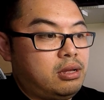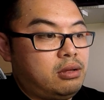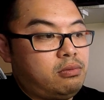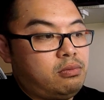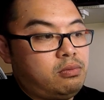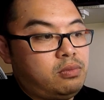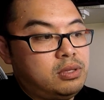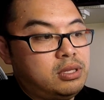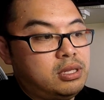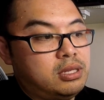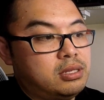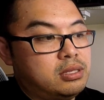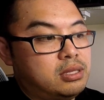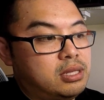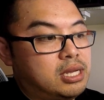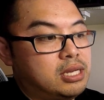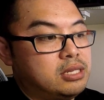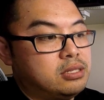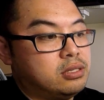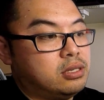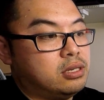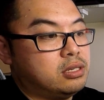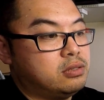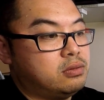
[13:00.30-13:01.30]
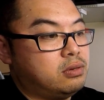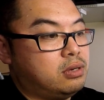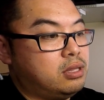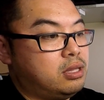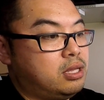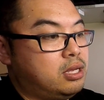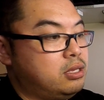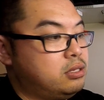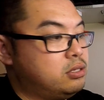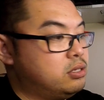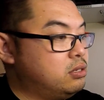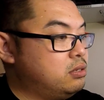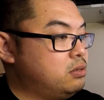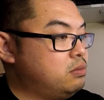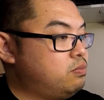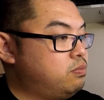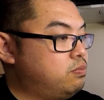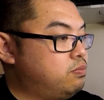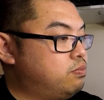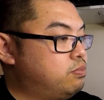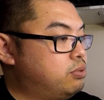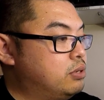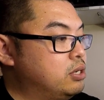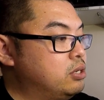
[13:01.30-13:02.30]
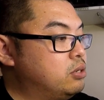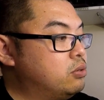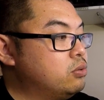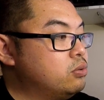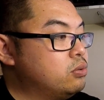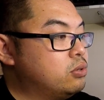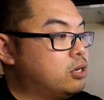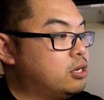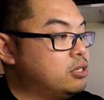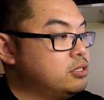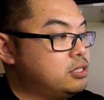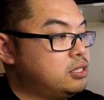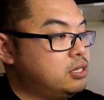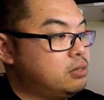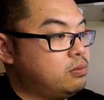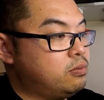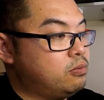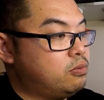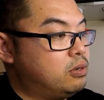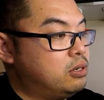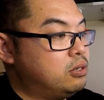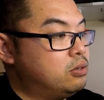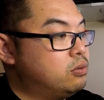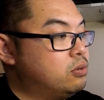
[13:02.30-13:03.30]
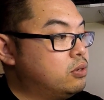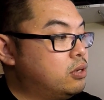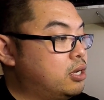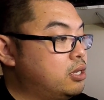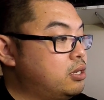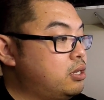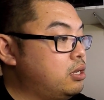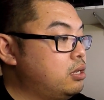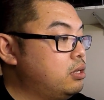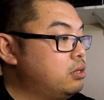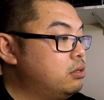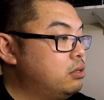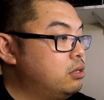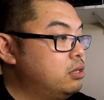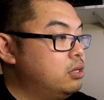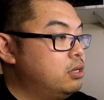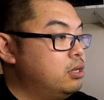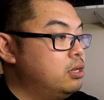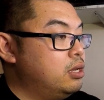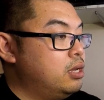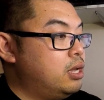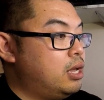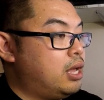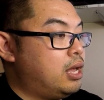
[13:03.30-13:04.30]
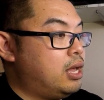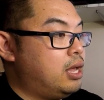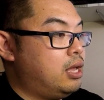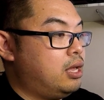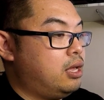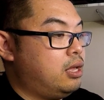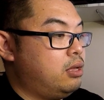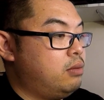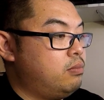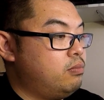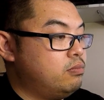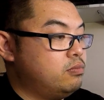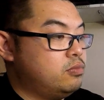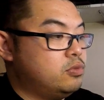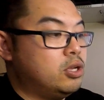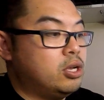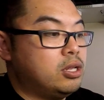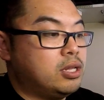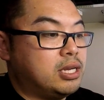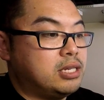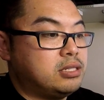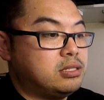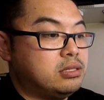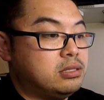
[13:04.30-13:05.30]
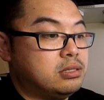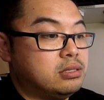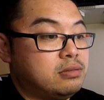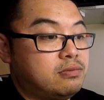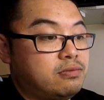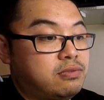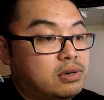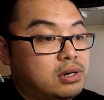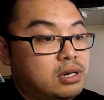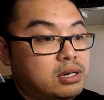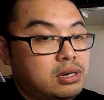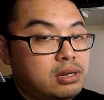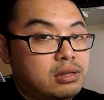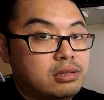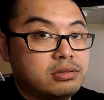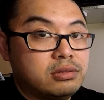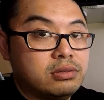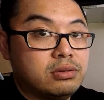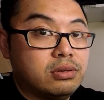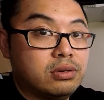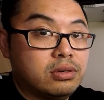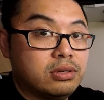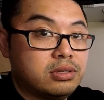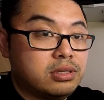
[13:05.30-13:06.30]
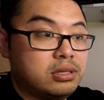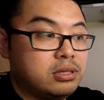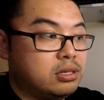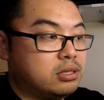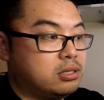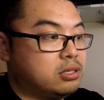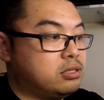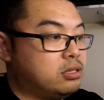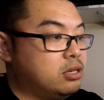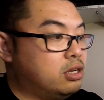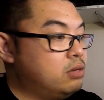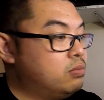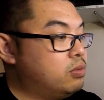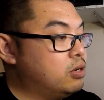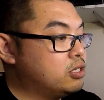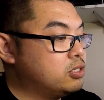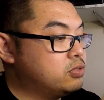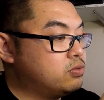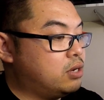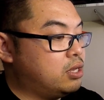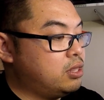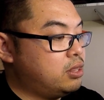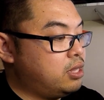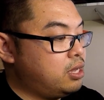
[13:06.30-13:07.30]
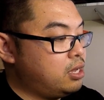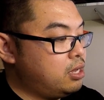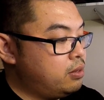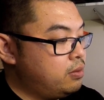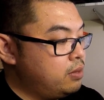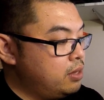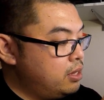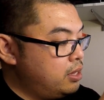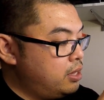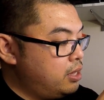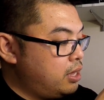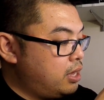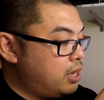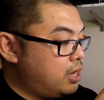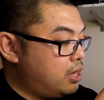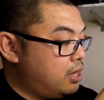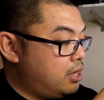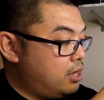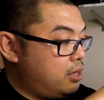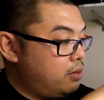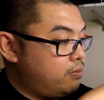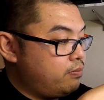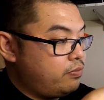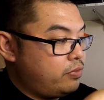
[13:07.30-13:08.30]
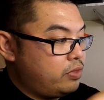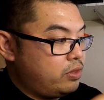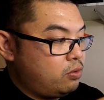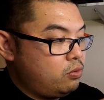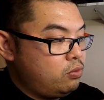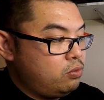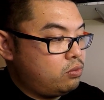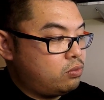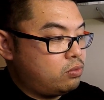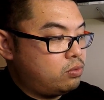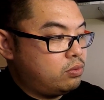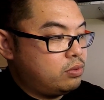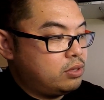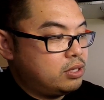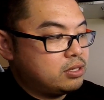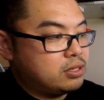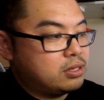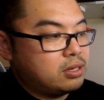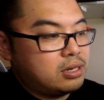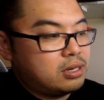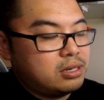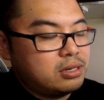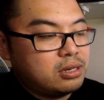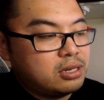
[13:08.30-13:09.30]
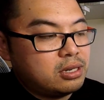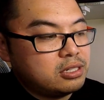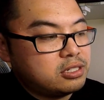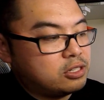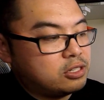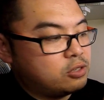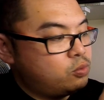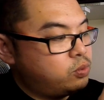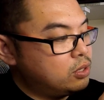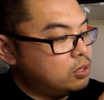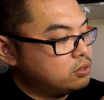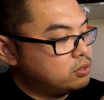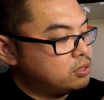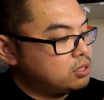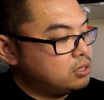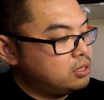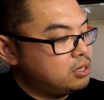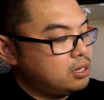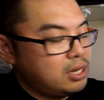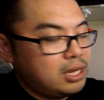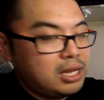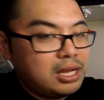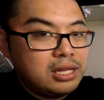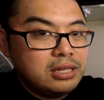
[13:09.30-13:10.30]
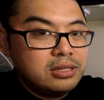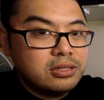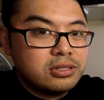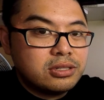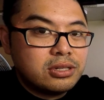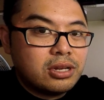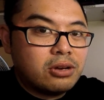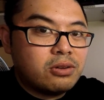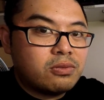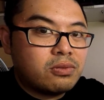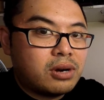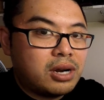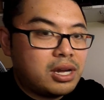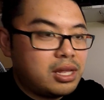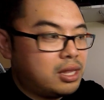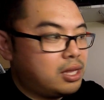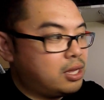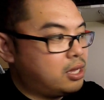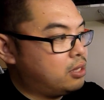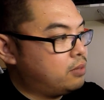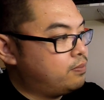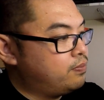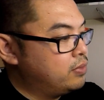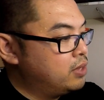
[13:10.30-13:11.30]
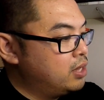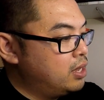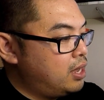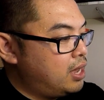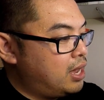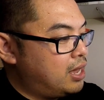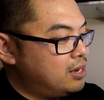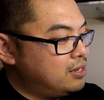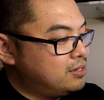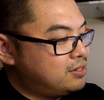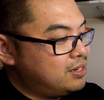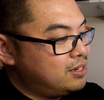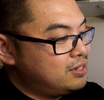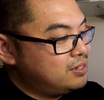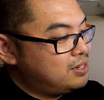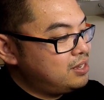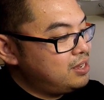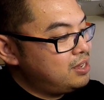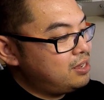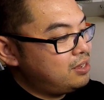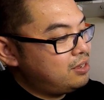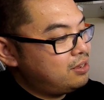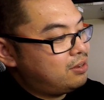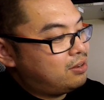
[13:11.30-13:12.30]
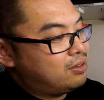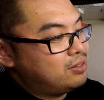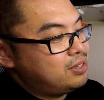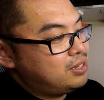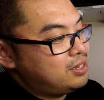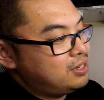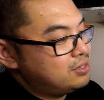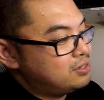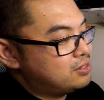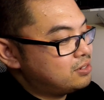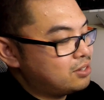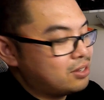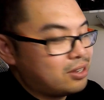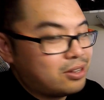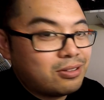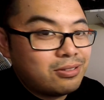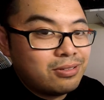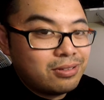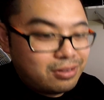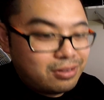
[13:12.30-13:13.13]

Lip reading: with the lace locks right there. So, pretty cool concept, pretty cool idea. No laces on the front, of course. So you got the toe box right there. Ooh, it's got a nice quilted insole right there, and it says here on the insole,